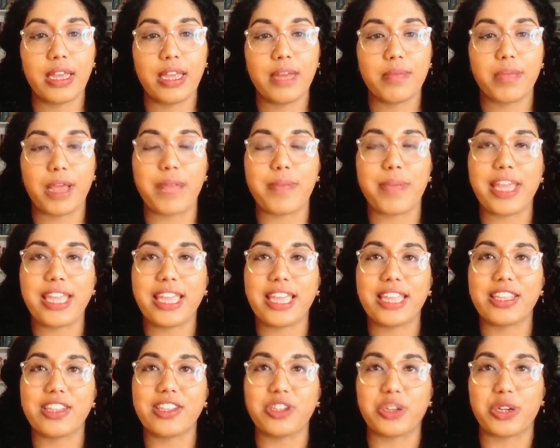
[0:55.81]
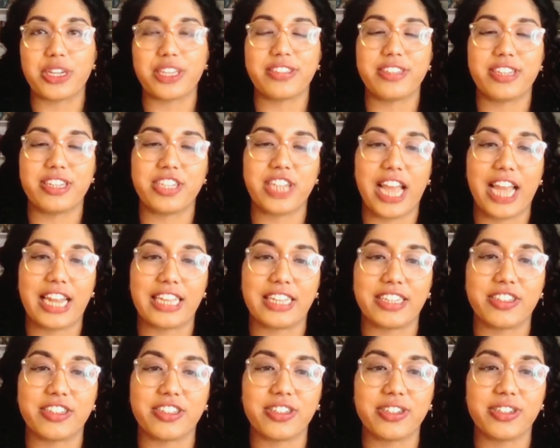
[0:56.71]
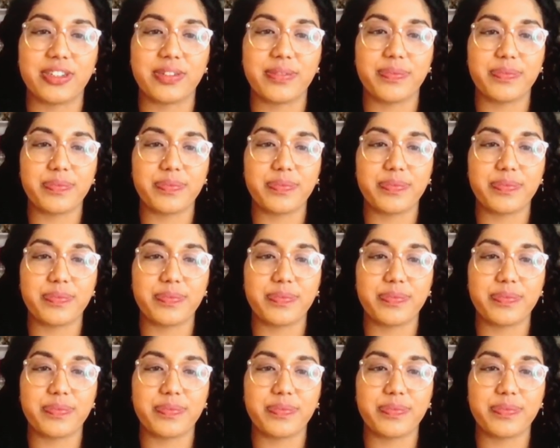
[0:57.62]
by making the choice to challenge.